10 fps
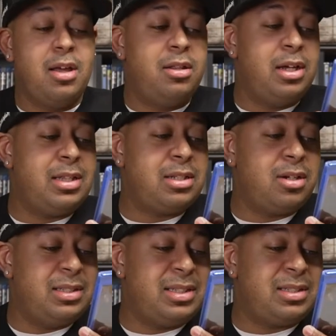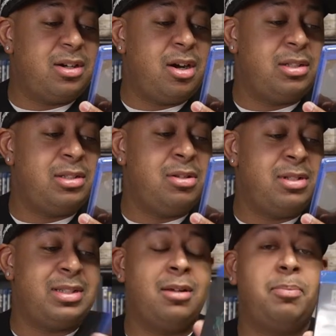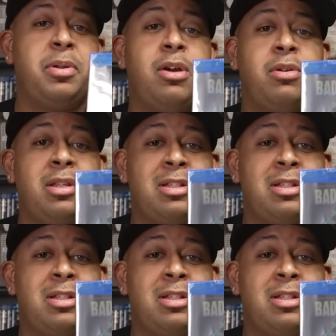Look at this, is this a cartoon? Is that a Pinocchio?